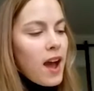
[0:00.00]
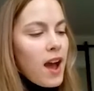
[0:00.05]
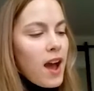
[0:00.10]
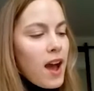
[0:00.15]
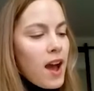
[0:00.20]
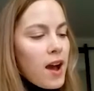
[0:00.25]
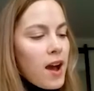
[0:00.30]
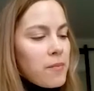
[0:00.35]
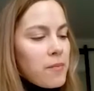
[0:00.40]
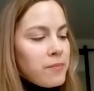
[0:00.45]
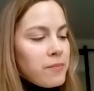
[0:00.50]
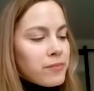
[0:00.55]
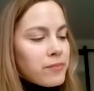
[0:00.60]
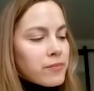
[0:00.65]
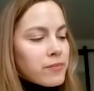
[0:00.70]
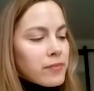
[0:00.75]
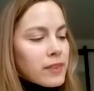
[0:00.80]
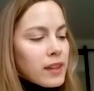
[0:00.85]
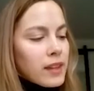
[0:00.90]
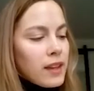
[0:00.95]

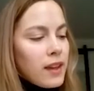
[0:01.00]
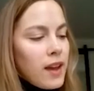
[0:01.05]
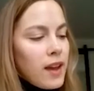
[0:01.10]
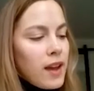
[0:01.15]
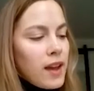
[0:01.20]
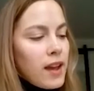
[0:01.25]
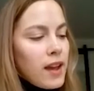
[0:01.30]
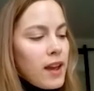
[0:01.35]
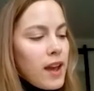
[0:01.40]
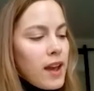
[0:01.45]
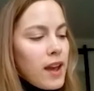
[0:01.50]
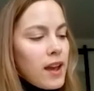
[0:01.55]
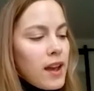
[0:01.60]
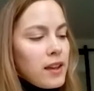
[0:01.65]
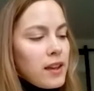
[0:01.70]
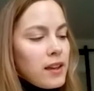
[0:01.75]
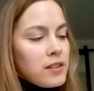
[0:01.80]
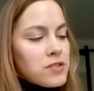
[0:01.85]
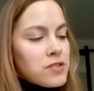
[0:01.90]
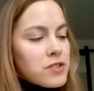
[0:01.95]

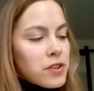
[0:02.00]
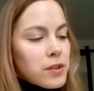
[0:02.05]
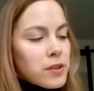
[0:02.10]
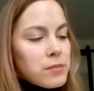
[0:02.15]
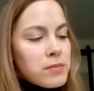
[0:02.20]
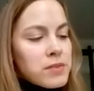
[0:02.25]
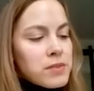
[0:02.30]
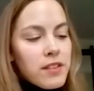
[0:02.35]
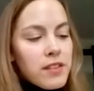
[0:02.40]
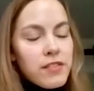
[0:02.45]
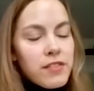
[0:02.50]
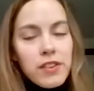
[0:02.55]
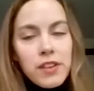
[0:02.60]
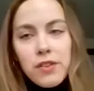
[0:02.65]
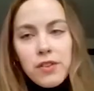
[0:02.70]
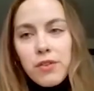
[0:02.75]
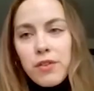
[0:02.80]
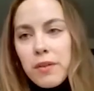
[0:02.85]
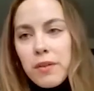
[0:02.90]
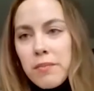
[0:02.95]
in terms of,
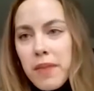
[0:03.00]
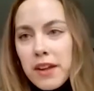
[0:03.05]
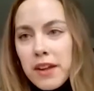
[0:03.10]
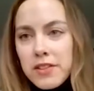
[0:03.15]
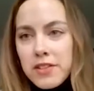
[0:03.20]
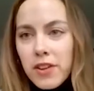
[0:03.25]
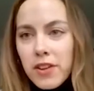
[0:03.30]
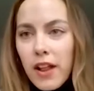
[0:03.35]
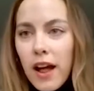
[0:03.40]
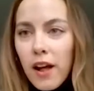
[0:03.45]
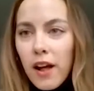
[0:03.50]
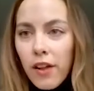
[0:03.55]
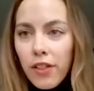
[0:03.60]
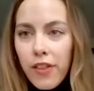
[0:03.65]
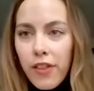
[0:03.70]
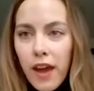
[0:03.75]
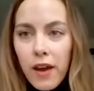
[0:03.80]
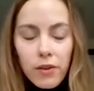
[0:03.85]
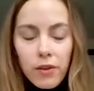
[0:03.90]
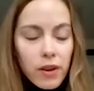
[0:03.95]
you know, the mental health
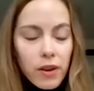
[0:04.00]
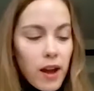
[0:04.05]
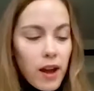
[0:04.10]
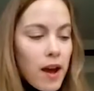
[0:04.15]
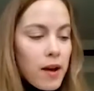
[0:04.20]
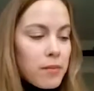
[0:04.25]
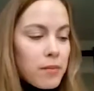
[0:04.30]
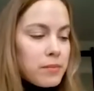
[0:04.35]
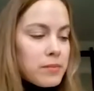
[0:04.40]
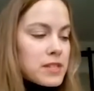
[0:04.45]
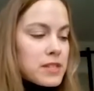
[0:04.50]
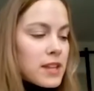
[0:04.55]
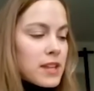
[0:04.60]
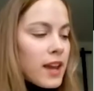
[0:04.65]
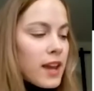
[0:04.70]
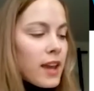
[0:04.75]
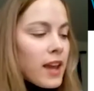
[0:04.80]
outcomes